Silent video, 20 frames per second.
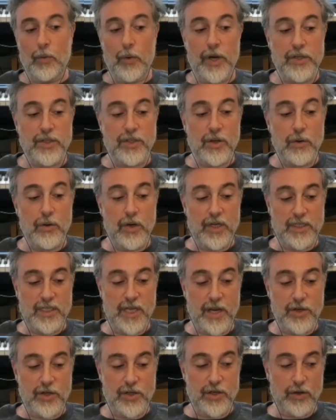Right. So
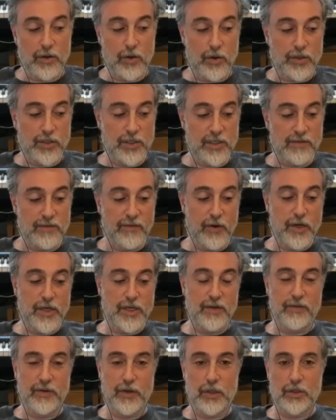attention, of course, is a very
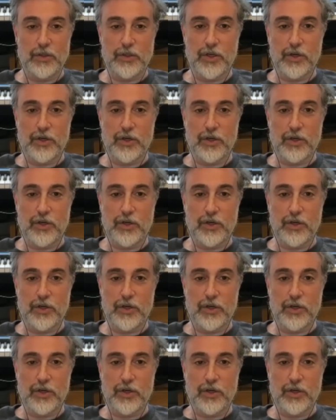difficult